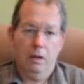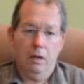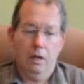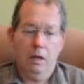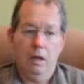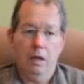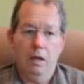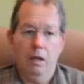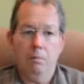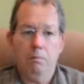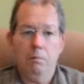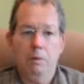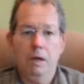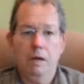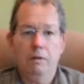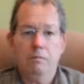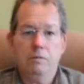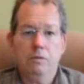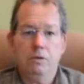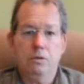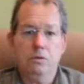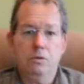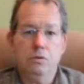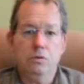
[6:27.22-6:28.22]
And we
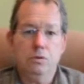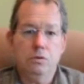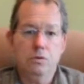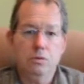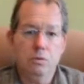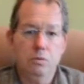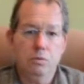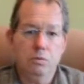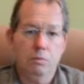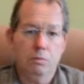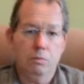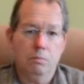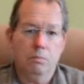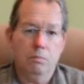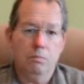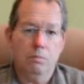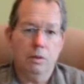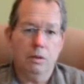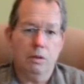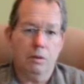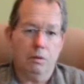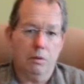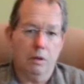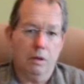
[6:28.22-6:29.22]
have to do
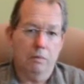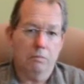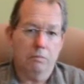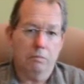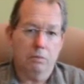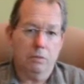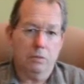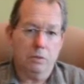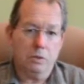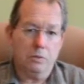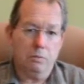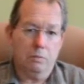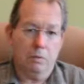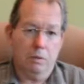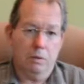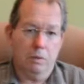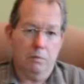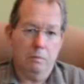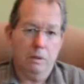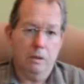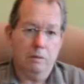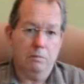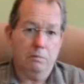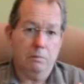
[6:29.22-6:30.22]
being grateful as well.
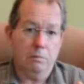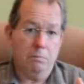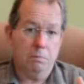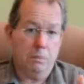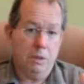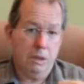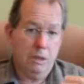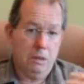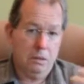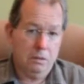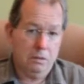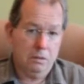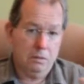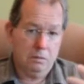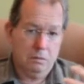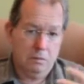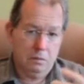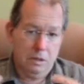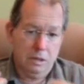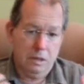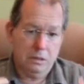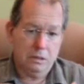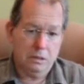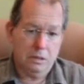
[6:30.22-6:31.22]
We have to be it
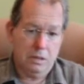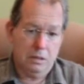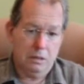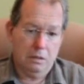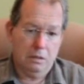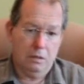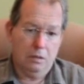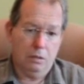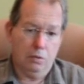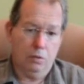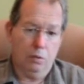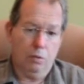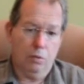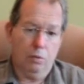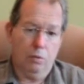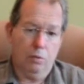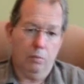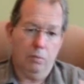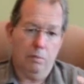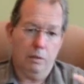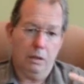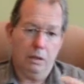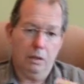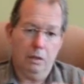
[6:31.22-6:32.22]
as our
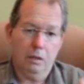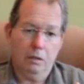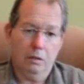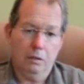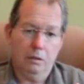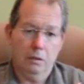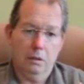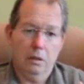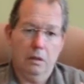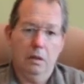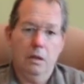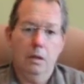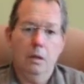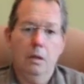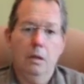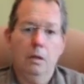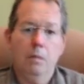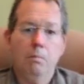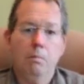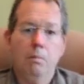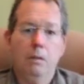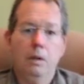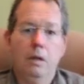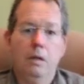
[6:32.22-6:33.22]
core being,
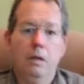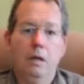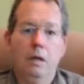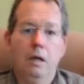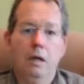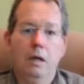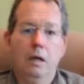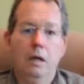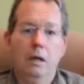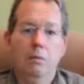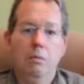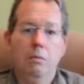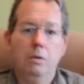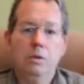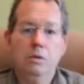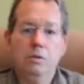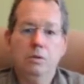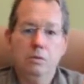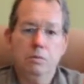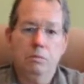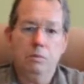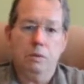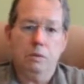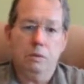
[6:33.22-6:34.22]
but uh, we
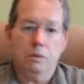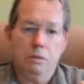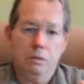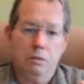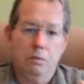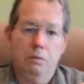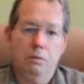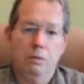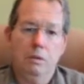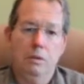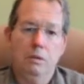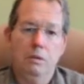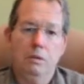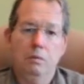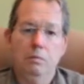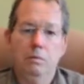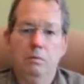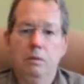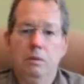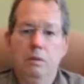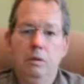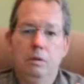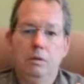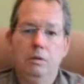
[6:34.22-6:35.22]
do it. We,
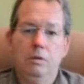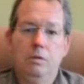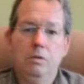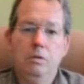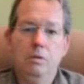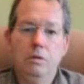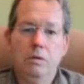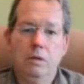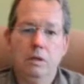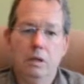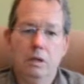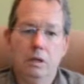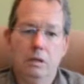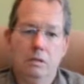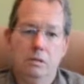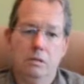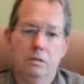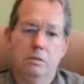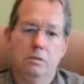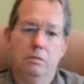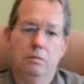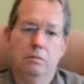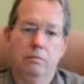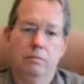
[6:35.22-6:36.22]
we do
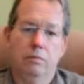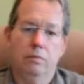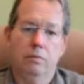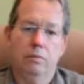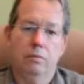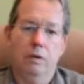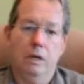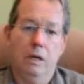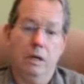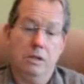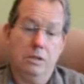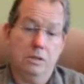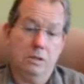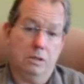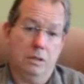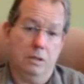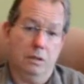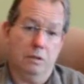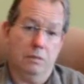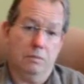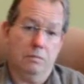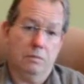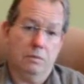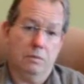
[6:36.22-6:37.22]
things for
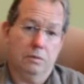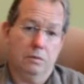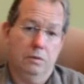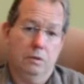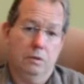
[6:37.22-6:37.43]
ourselves.